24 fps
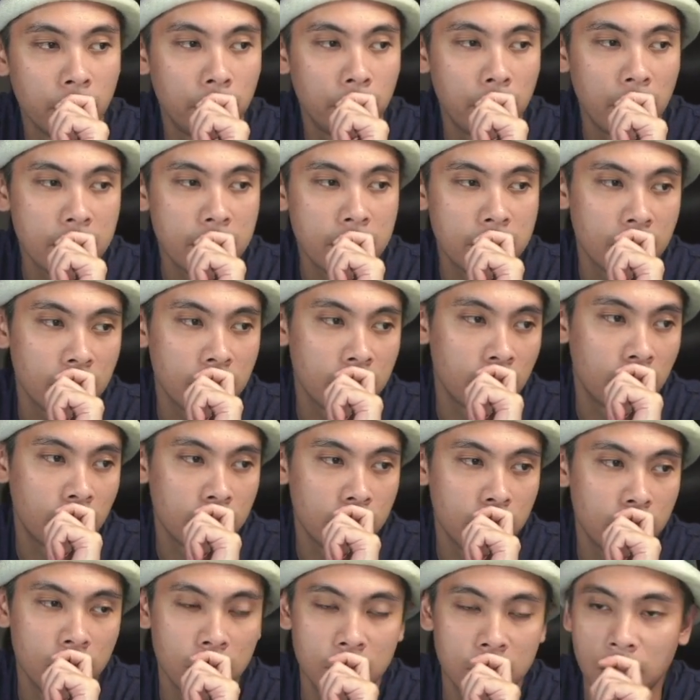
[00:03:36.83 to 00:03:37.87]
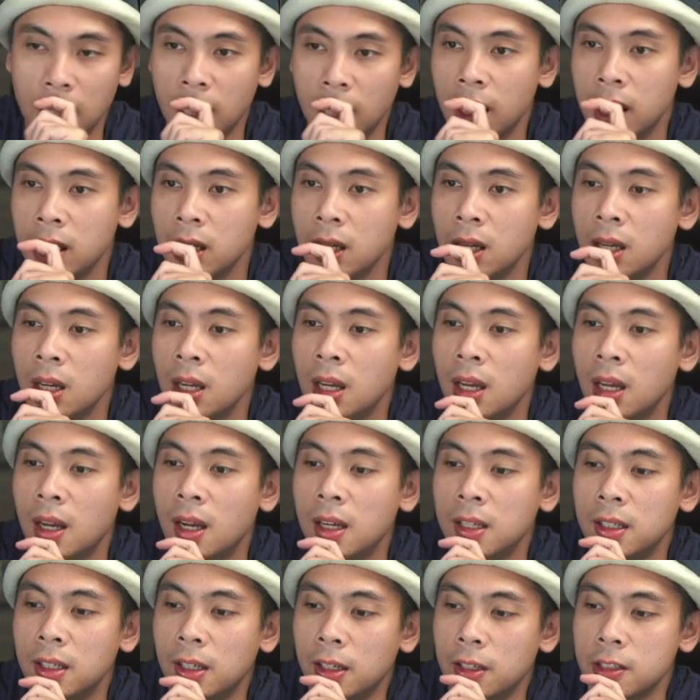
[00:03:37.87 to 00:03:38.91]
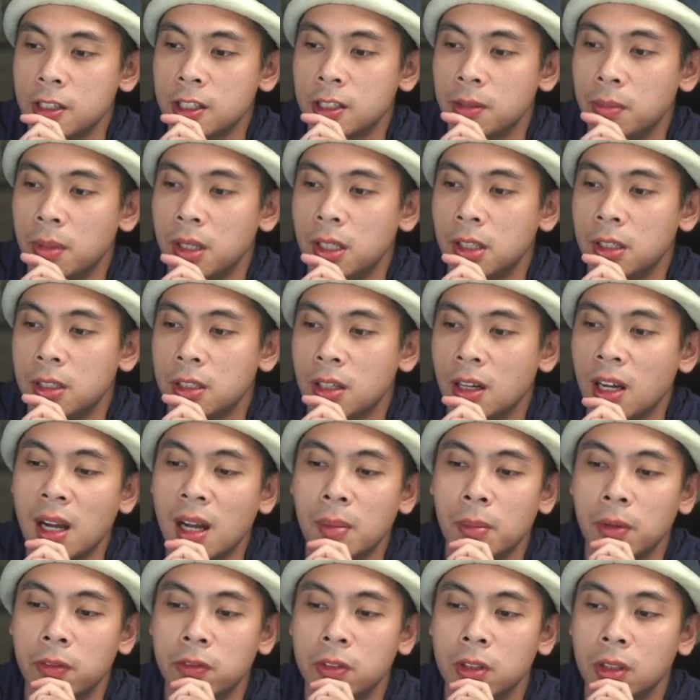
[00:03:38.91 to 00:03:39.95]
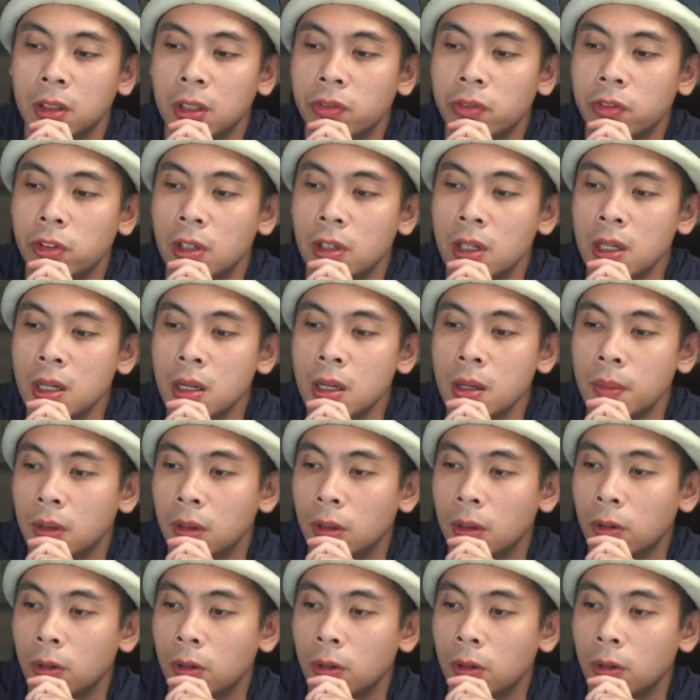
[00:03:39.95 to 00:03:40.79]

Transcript: base kit 110, and estimated time of delivery